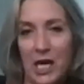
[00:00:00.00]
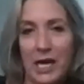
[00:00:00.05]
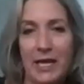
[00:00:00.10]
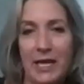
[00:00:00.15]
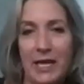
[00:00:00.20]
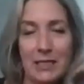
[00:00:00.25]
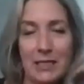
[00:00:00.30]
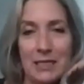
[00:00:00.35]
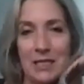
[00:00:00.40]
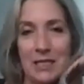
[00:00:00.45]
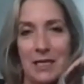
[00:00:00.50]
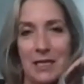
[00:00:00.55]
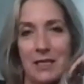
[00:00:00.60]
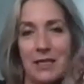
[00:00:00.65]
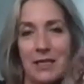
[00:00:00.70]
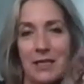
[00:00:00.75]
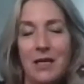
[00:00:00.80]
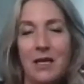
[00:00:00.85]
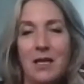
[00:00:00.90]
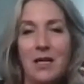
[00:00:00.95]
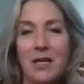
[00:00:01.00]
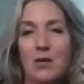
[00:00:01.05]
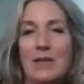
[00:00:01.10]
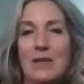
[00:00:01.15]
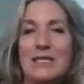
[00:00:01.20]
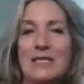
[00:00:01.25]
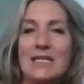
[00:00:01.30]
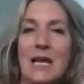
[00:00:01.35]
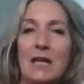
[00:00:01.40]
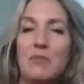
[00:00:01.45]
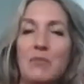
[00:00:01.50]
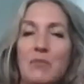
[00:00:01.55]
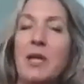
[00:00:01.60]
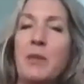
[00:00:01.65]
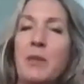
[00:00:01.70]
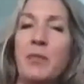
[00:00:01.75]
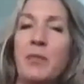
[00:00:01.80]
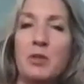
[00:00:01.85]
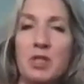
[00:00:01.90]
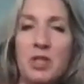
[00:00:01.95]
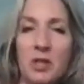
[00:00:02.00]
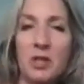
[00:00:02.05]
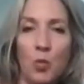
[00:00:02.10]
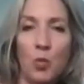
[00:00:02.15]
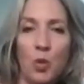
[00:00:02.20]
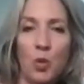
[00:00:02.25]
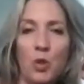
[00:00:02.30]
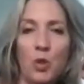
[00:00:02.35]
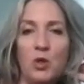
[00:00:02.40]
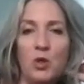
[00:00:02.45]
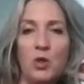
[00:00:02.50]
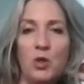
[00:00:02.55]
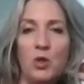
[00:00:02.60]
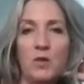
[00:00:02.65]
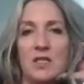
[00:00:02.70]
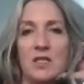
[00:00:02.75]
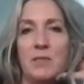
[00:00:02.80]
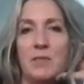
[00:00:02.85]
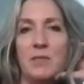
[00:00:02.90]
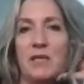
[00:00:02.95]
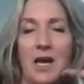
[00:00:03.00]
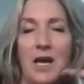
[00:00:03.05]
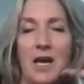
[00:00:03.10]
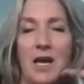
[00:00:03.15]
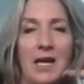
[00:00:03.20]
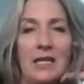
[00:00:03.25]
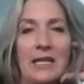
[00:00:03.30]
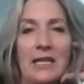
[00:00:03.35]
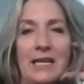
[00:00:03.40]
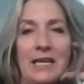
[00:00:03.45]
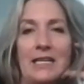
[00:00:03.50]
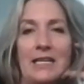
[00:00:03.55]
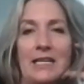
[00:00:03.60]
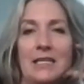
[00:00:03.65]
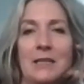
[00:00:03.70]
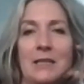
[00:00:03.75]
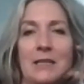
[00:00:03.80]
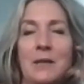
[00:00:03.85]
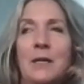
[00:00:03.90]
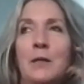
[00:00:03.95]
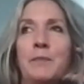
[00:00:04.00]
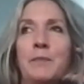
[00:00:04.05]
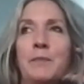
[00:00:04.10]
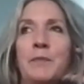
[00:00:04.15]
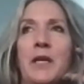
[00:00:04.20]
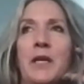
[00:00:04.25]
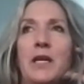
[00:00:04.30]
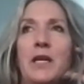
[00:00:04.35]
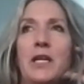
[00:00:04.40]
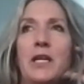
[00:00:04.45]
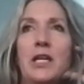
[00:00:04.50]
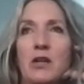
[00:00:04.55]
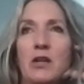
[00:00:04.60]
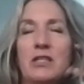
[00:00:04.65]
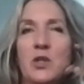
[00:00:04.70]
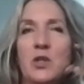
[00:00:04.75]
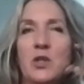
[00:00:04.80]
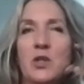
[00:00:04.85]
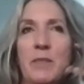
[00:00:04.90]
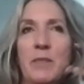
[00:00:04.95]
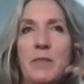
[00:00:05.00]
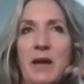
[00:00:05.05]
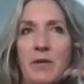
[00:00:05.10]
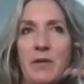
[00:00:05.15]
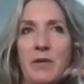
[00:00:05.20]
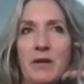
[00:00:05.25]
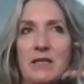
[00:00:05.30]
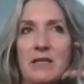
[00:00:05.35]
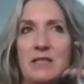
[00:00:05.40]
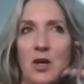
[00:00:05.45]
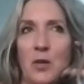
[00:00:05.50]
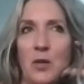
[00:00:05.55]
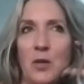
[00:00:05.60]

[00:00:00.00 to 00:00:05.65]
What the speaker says: lions, and we send people to the wolves to be annihilated. Just remember, it's all